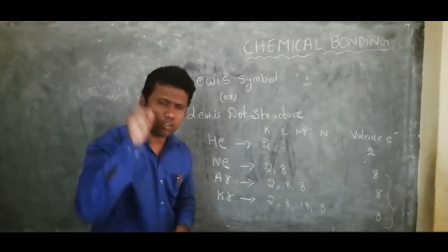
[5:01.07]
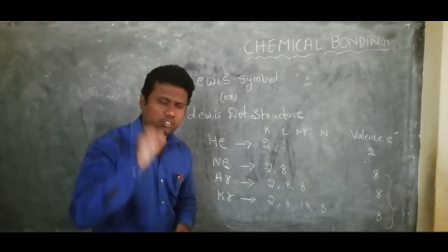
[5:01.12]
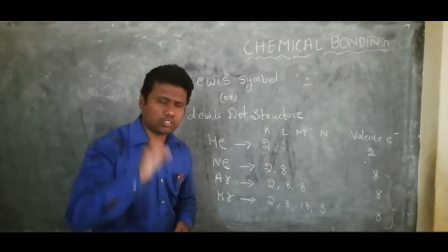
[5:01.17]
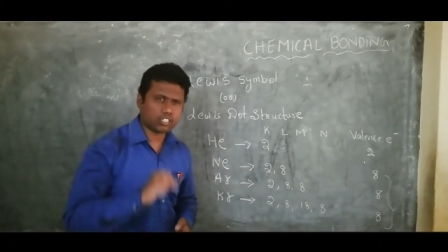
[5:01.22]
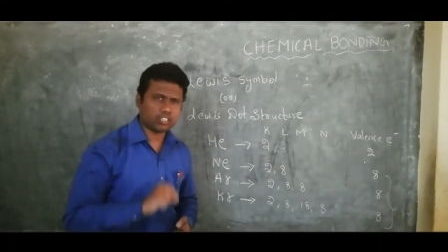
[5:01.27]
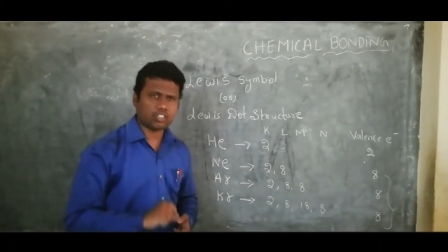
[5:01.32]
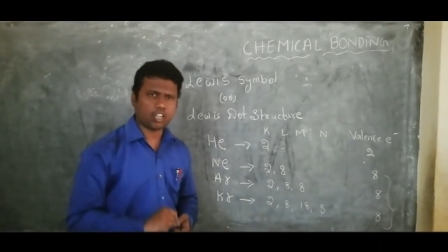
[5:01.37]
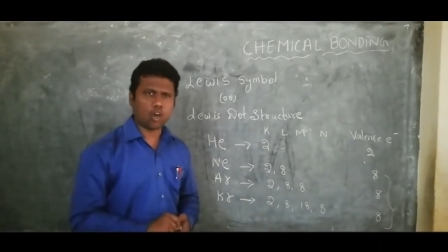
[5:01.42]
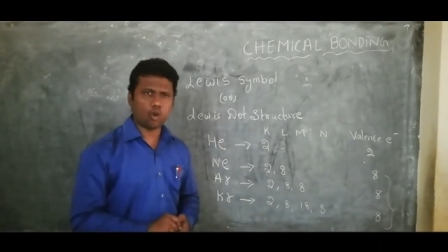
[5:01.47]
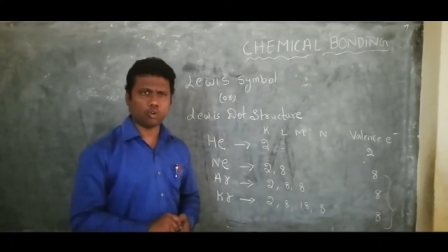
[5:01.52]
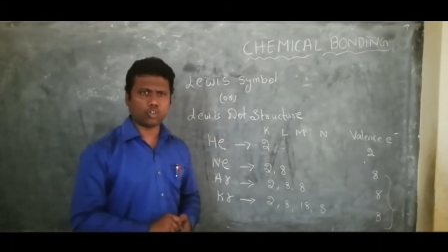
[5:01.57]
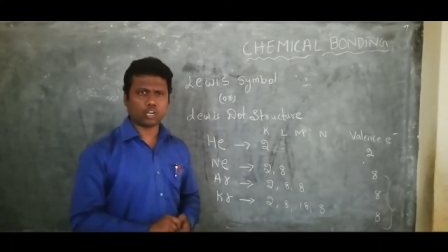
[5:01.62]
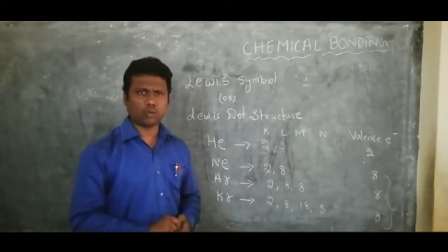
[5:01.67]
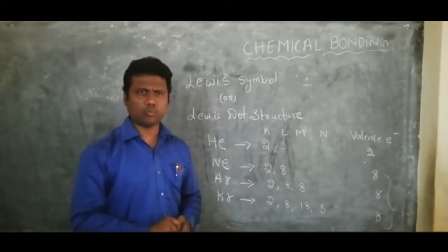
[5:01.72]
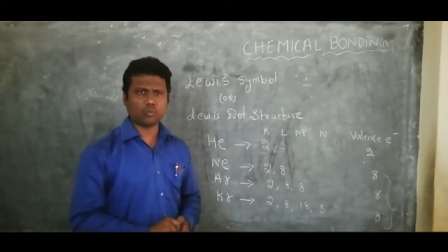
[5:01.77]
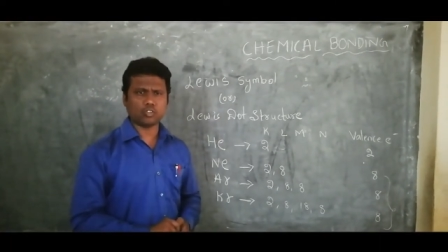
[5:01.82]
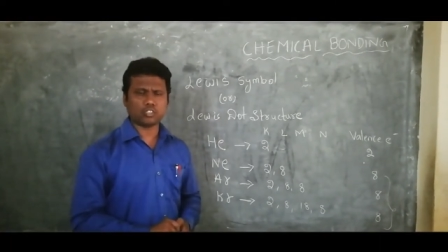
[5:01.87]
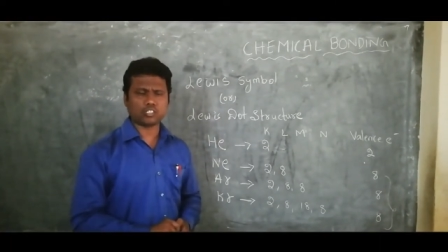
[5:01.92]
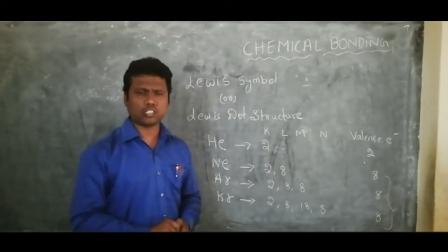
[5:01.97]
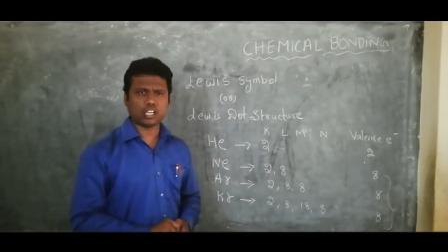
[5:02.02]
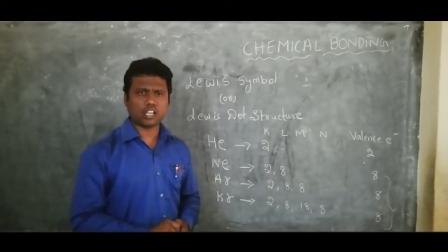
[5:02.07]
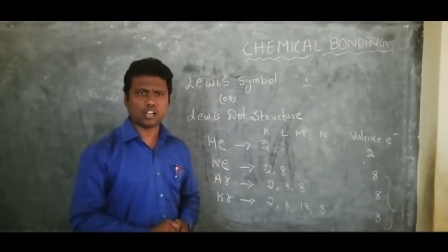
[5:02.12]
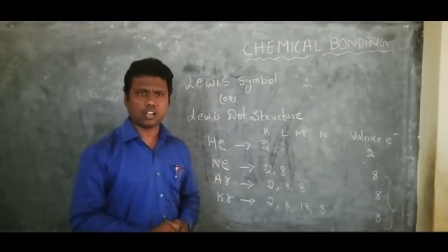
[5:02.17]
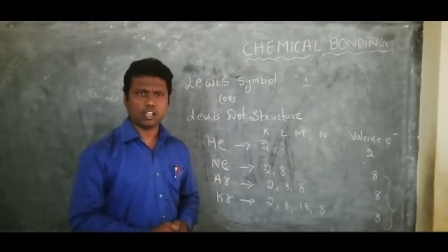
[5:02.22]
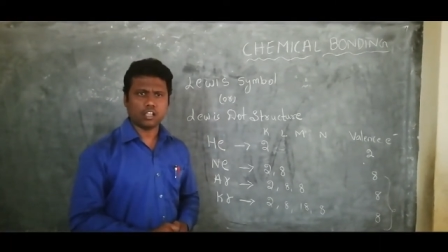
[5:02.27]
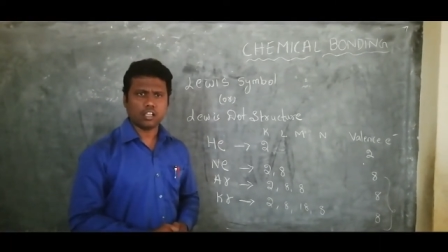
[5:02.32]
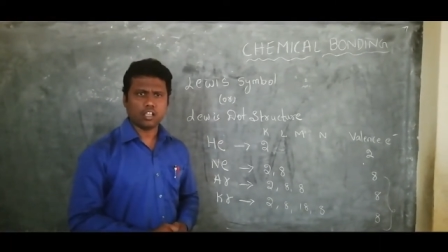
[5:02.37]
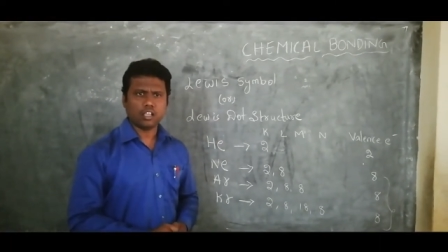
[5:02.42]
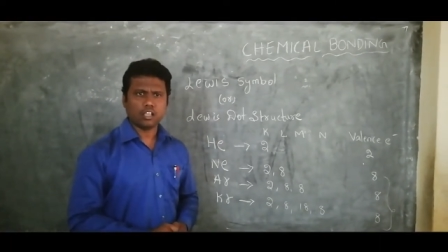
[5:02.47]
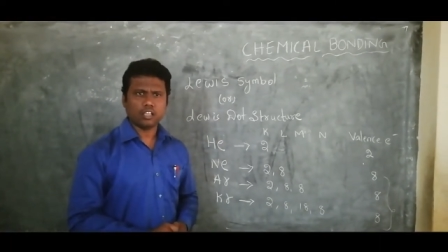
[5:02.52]
in the outermost shell
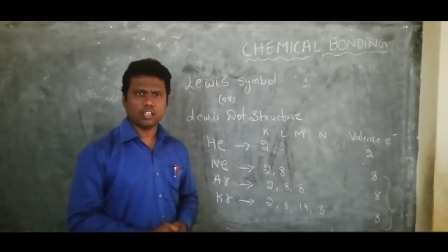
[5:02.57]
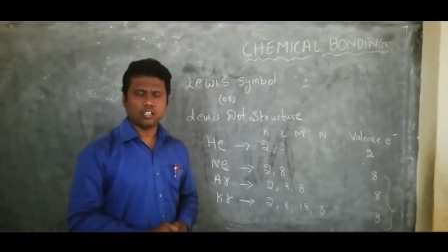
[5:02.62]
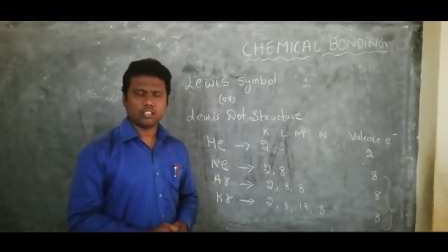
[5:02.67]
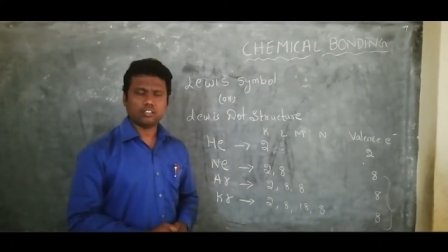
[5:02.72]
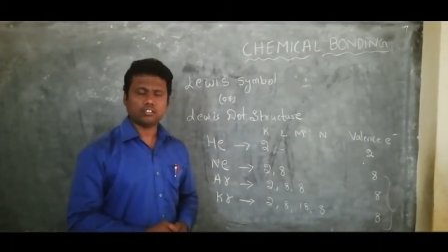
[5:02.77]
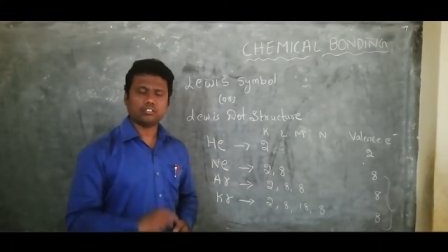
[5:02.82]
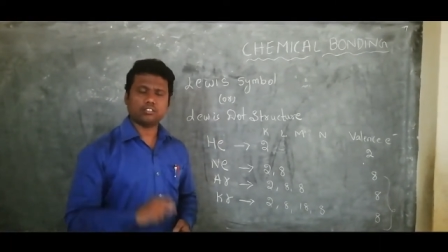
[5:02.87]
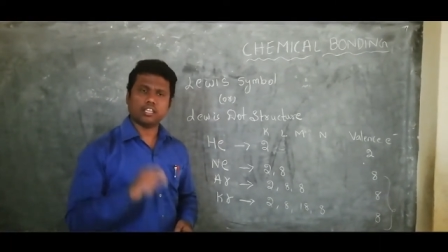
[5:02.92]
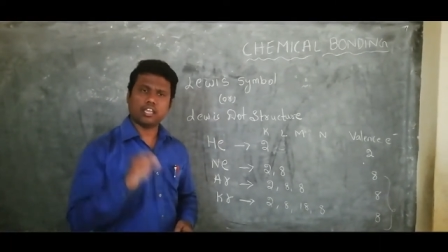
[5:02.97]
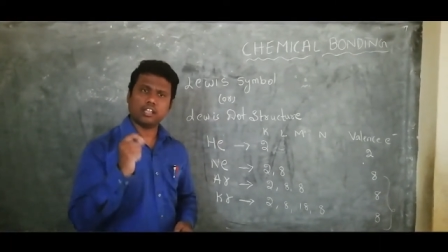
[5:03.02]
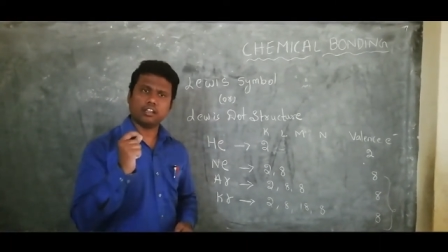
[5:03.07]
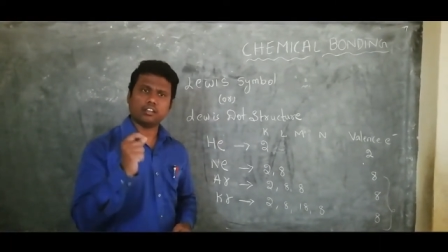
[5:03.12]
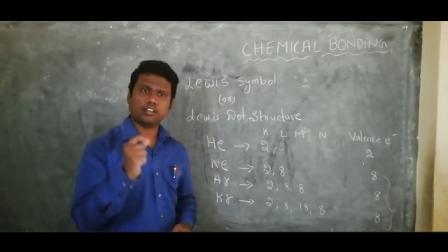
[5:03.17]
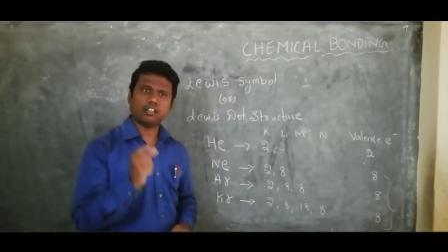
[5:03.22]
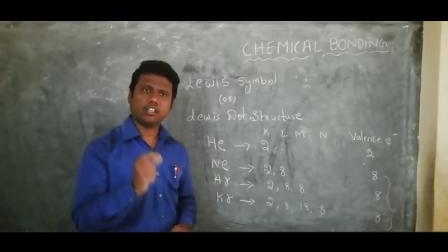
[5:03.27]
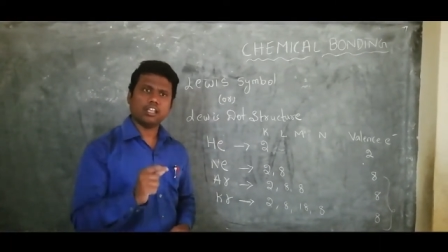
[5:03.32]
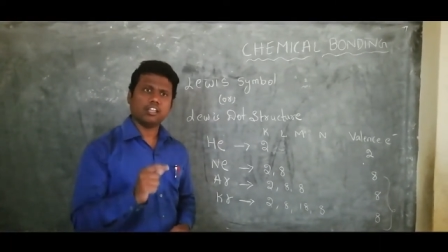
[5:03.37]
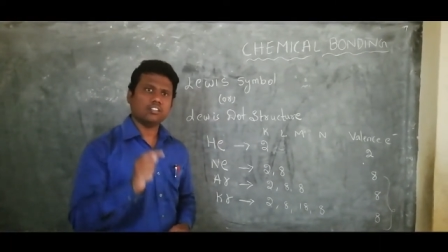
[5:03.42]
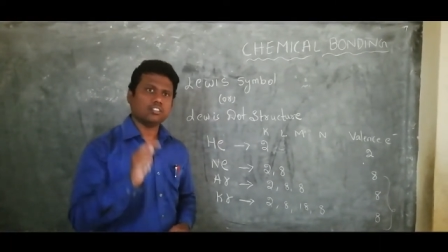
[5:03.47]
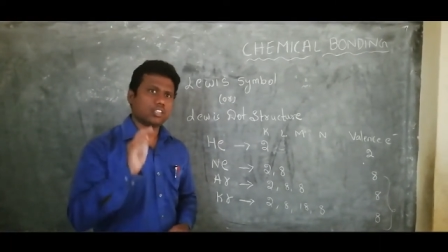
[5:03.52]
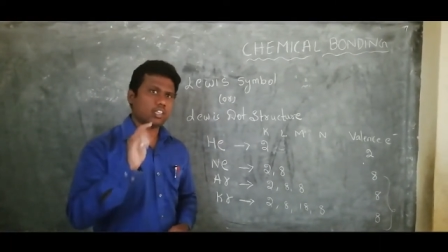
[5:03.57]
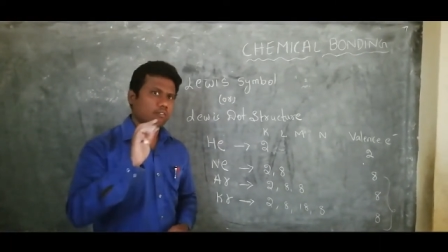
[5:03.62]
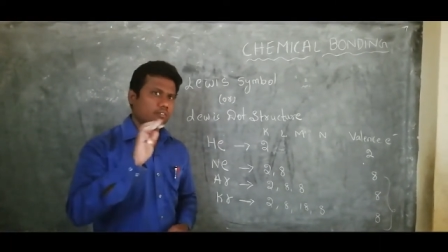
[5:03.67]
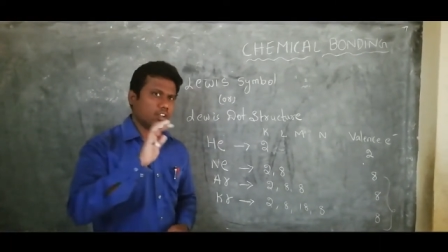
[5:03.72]
then they will